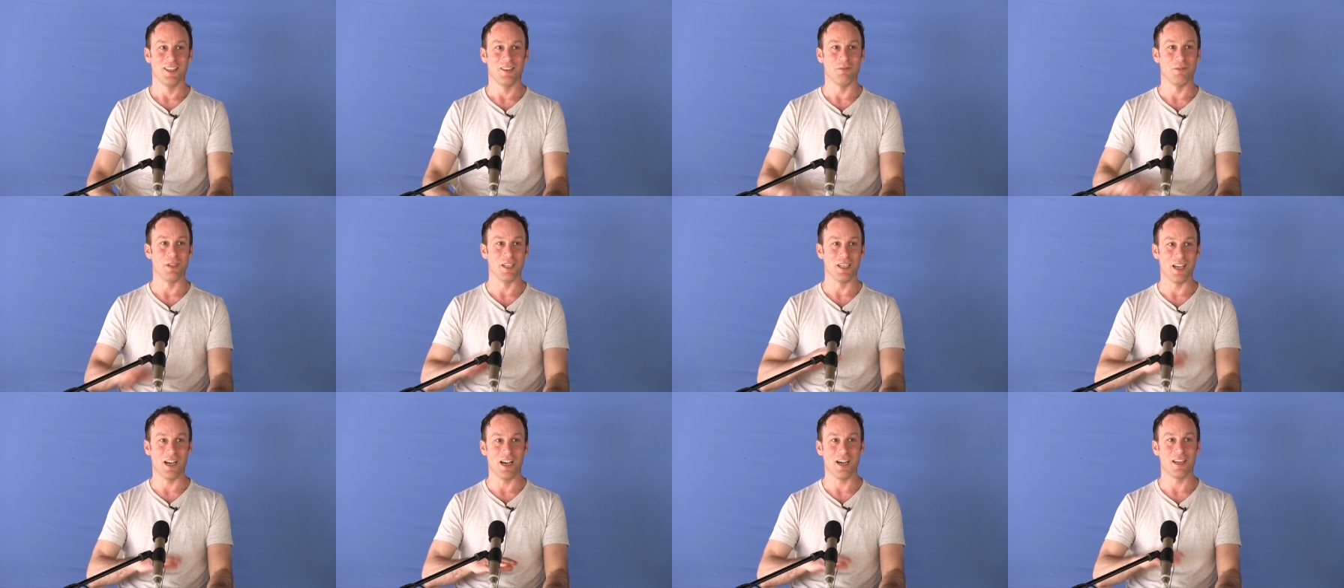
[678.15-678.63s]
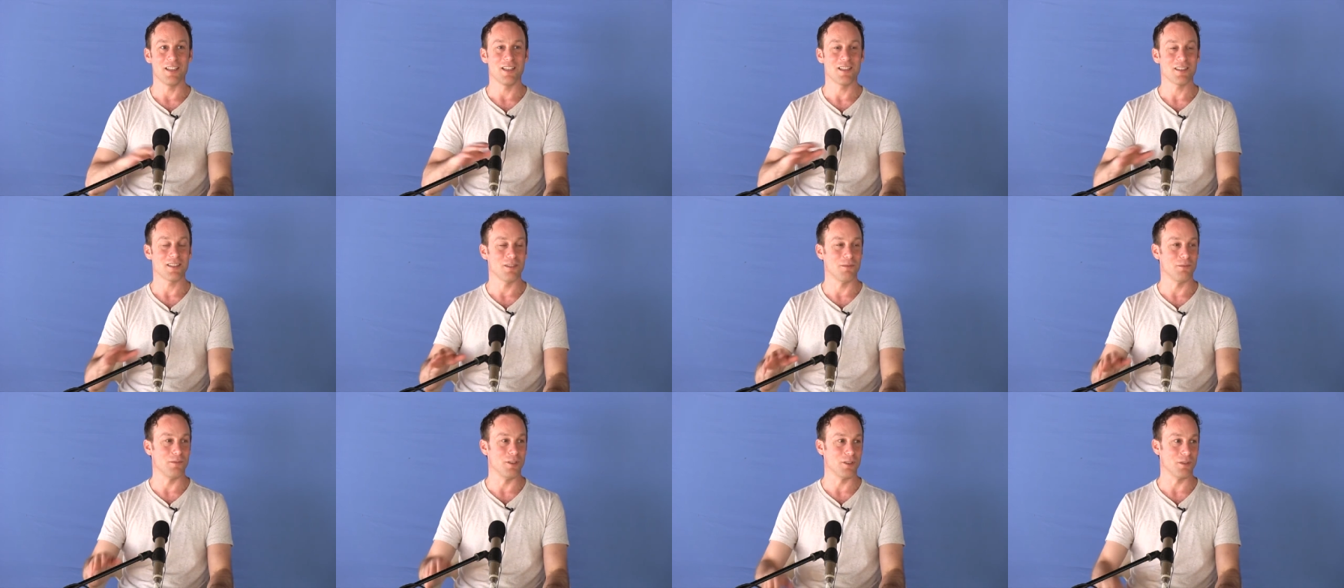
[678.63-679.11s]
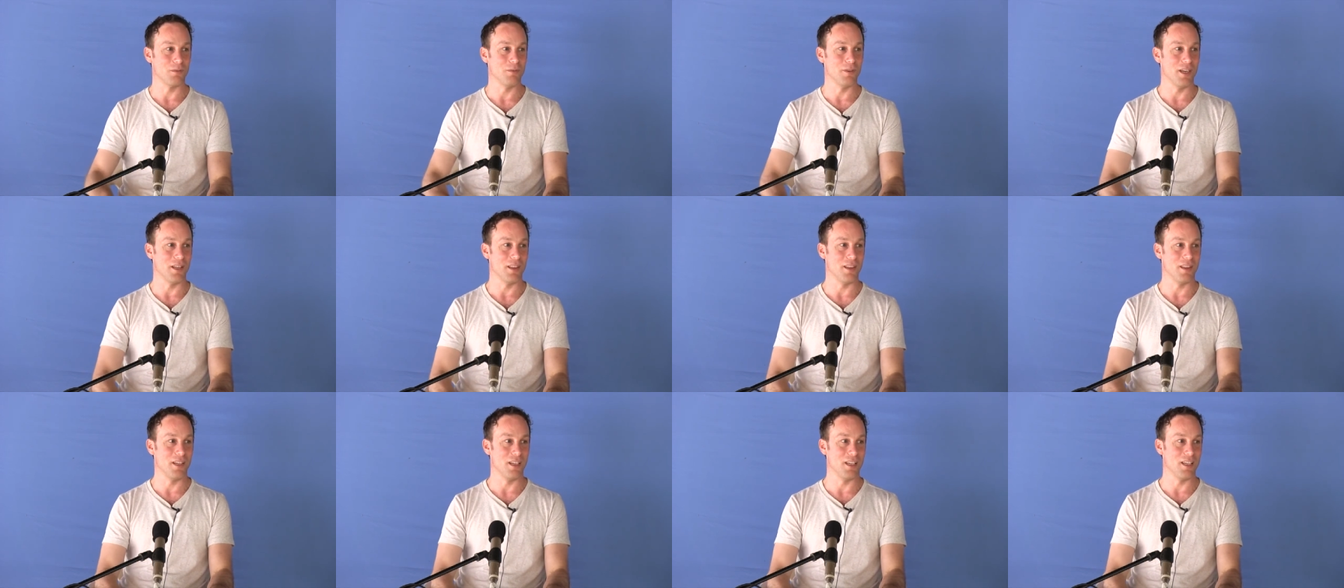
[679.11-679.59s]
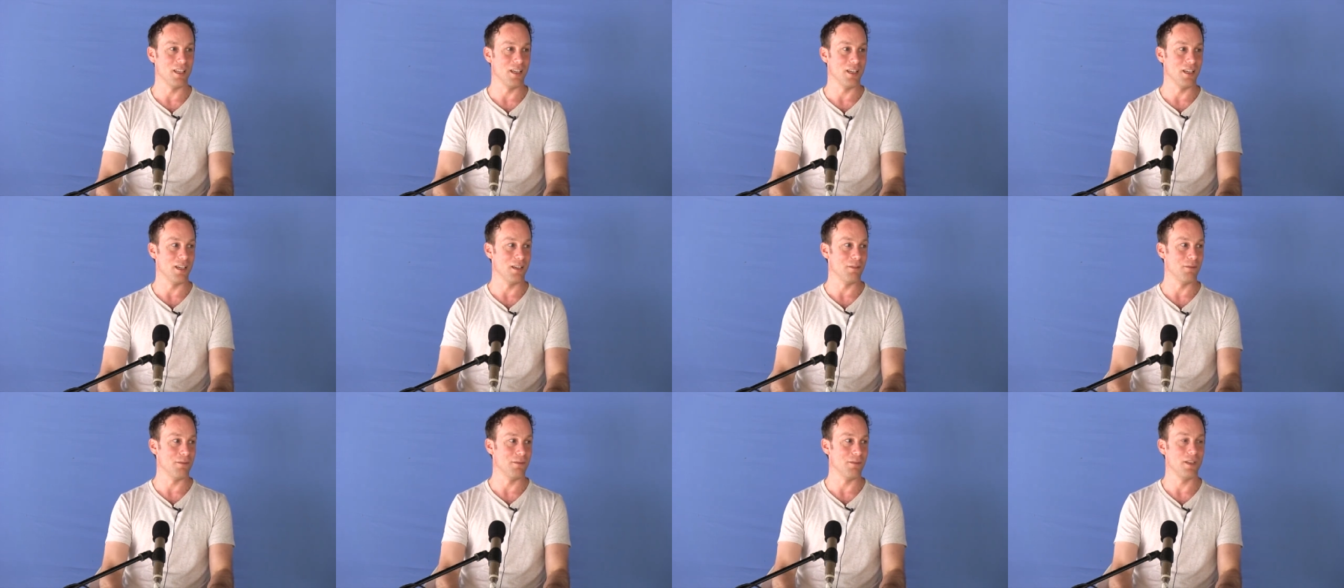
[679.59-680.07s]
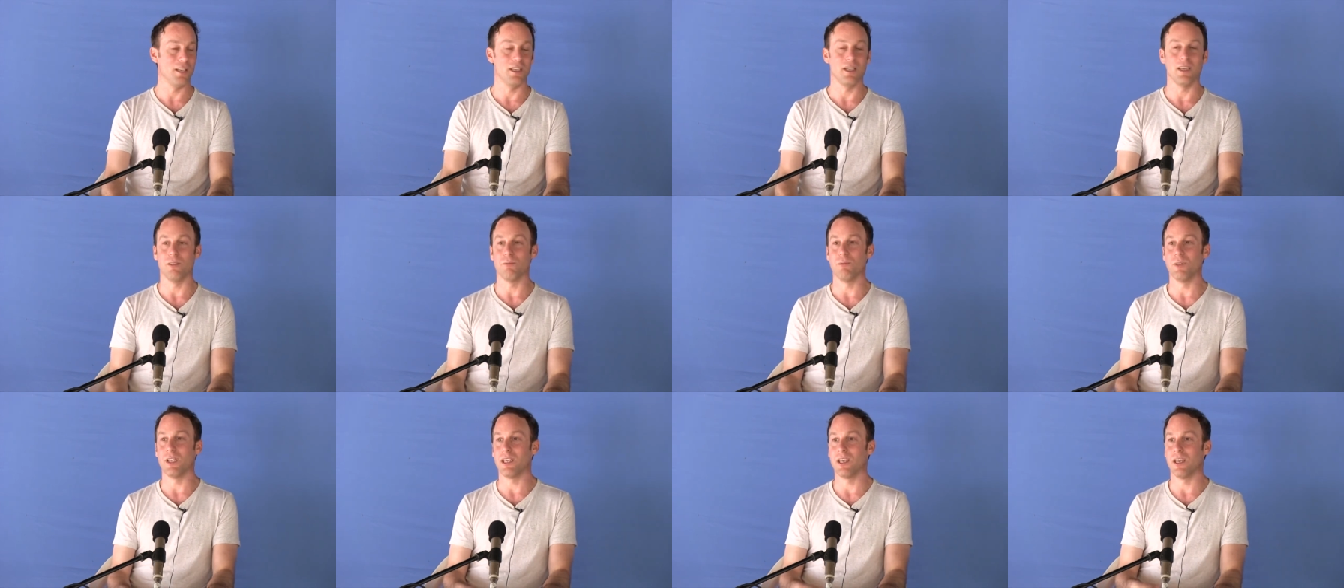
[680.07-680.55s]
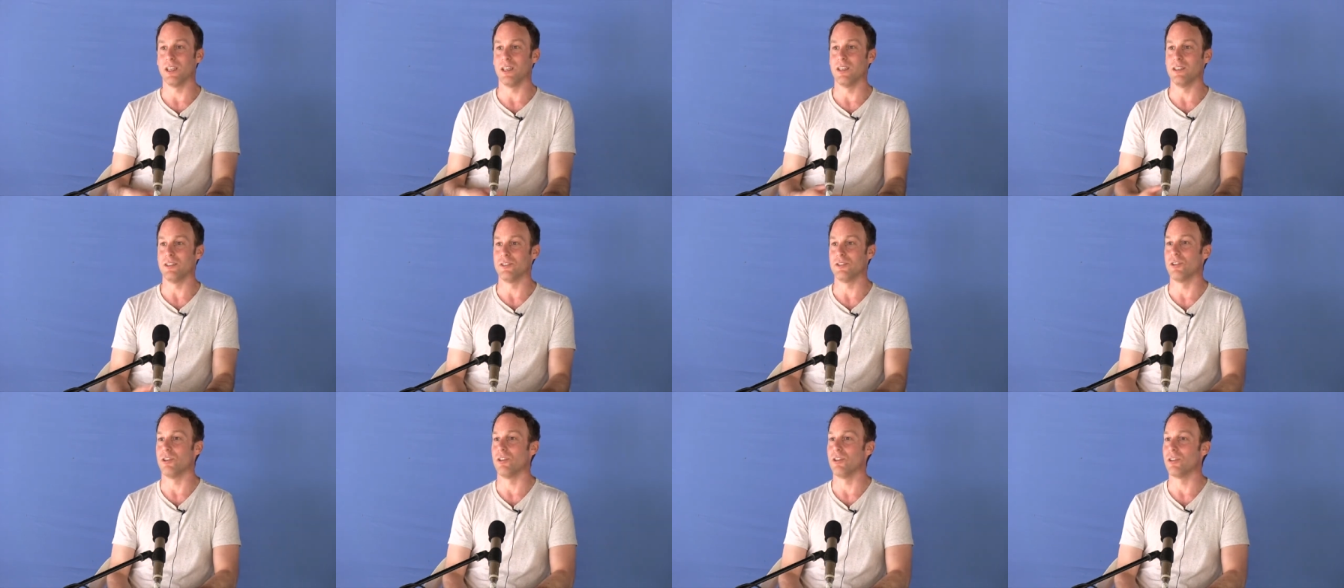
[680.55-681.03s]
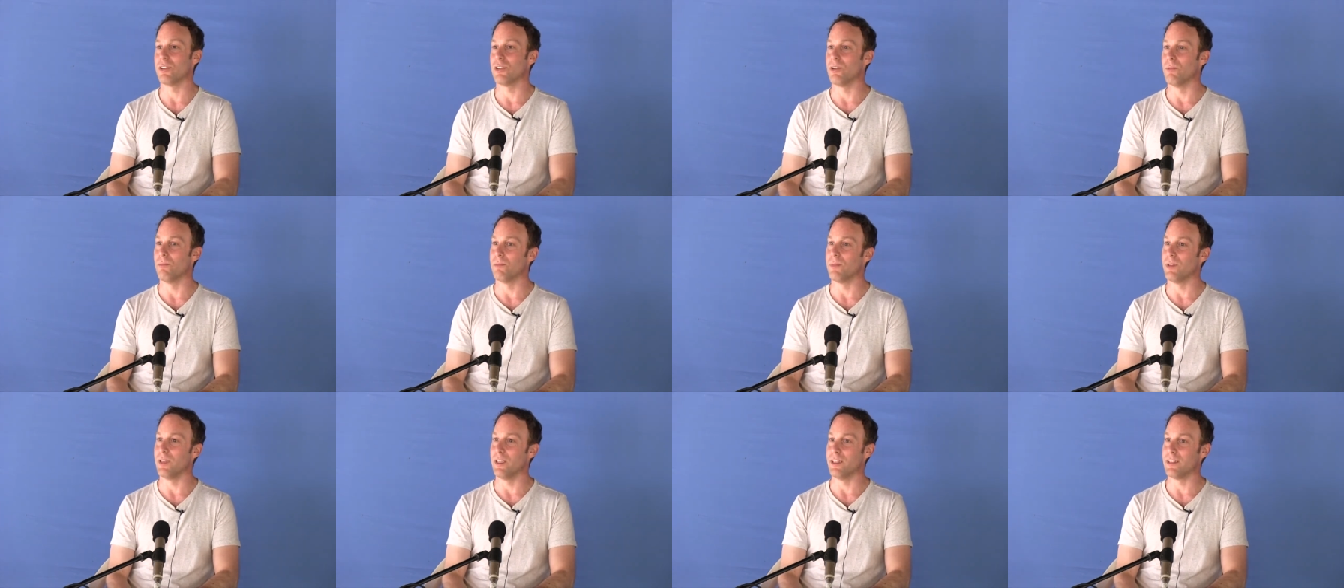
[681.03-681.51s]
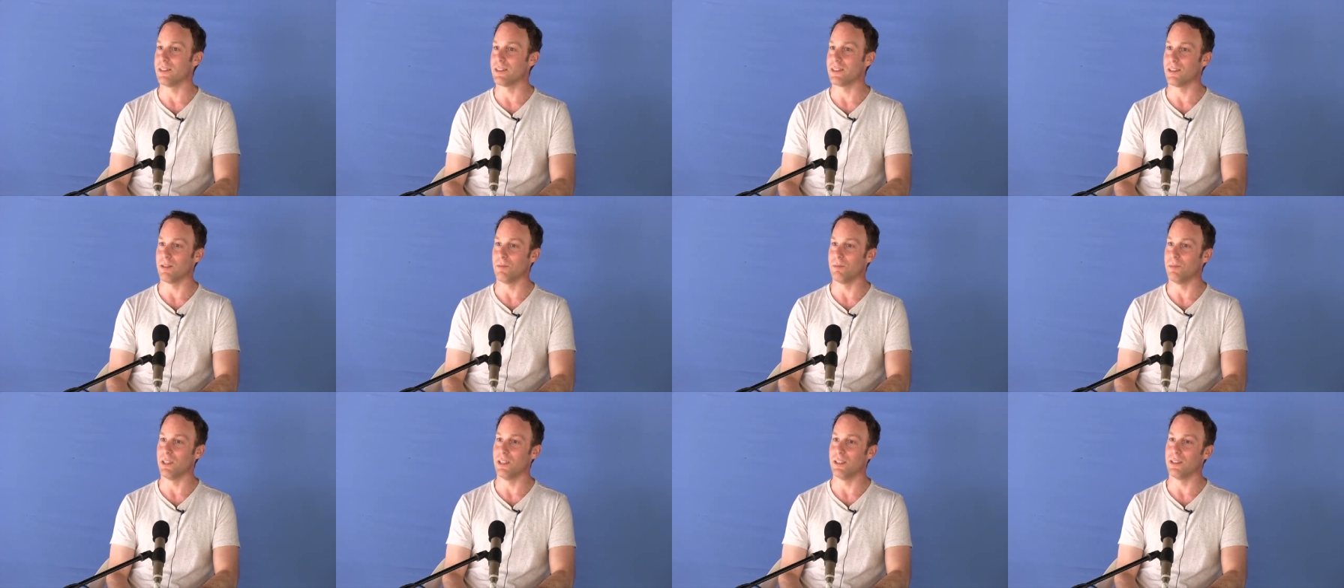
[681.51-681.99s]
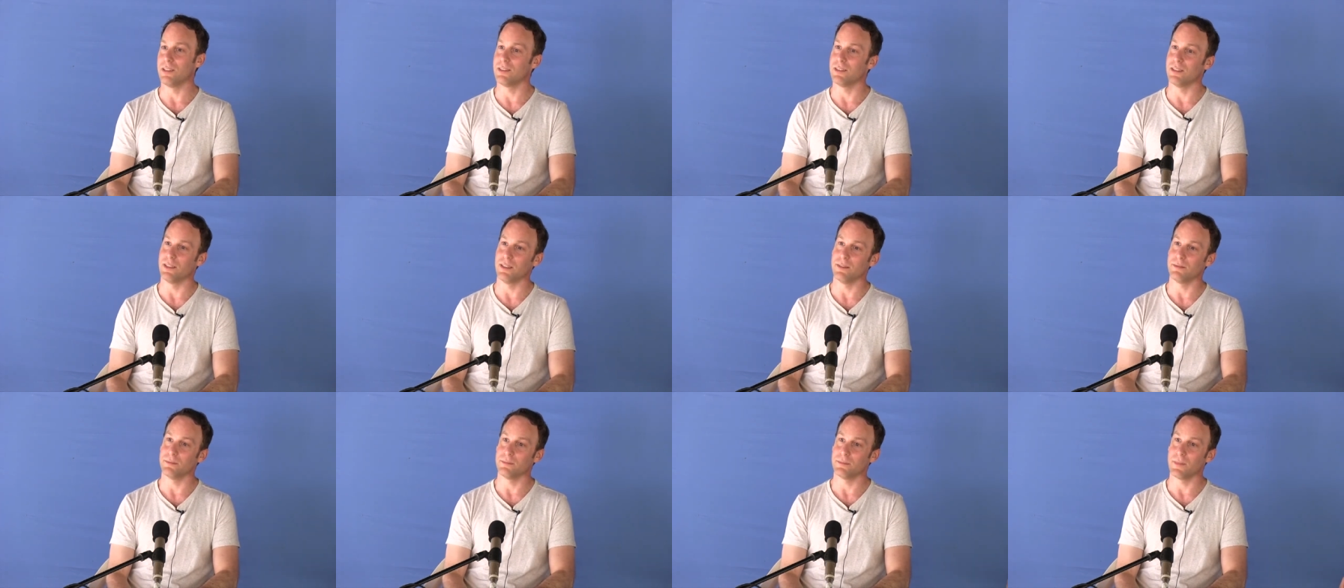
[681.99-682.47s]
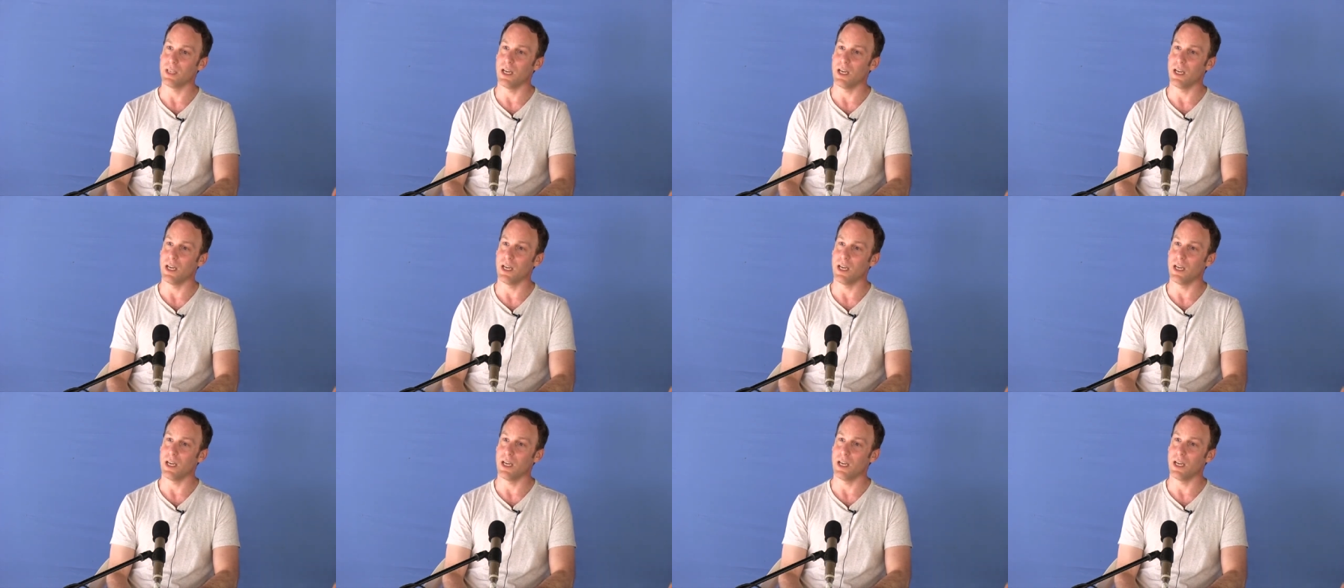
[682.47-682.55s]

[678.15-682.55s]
regardless of what we are thinking and feeling, we can enjoy complete stability.